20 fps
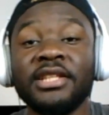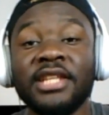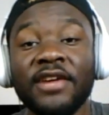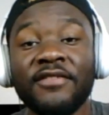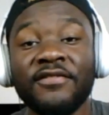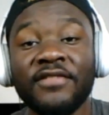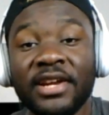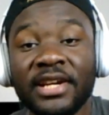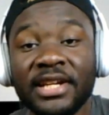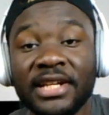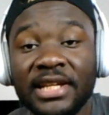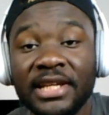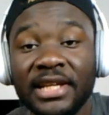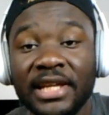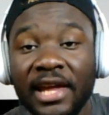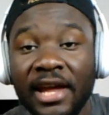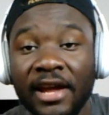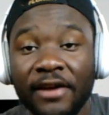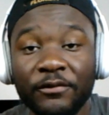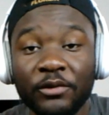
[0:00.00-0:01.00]
they
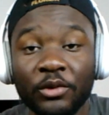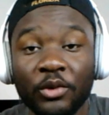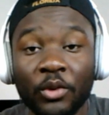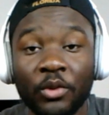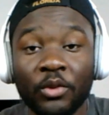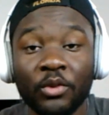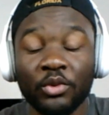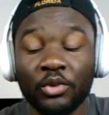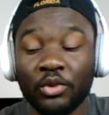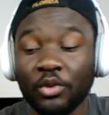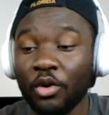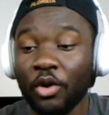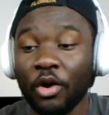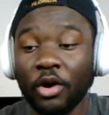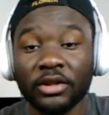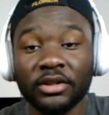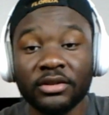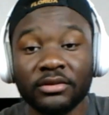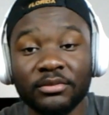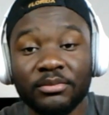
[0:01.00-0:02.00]
very careful.
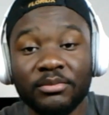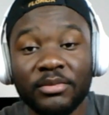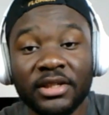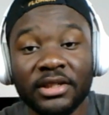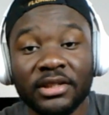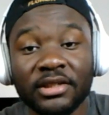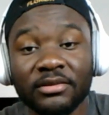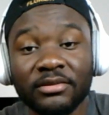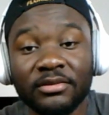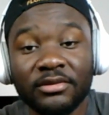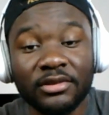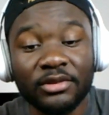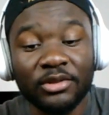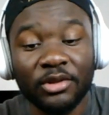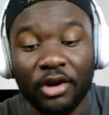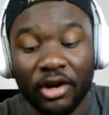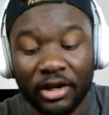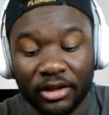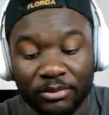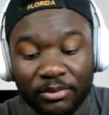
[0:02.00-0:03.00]

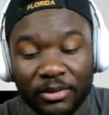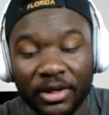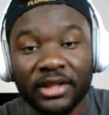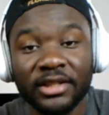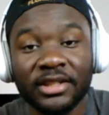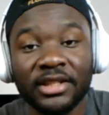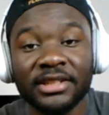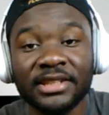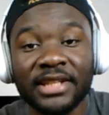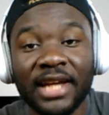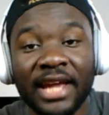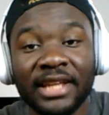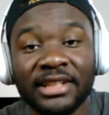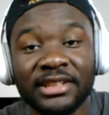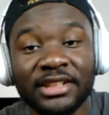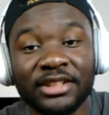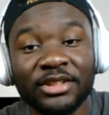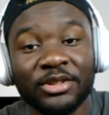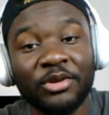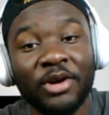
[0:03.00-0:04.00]
Look at make this
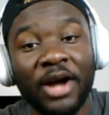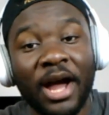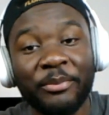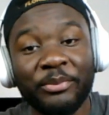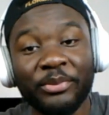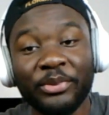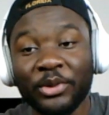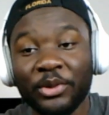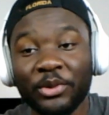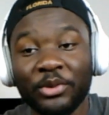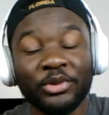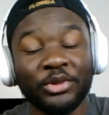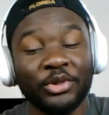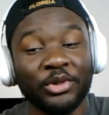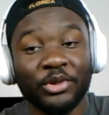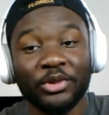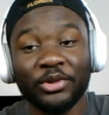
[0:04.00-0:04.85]
kind of thing no happen.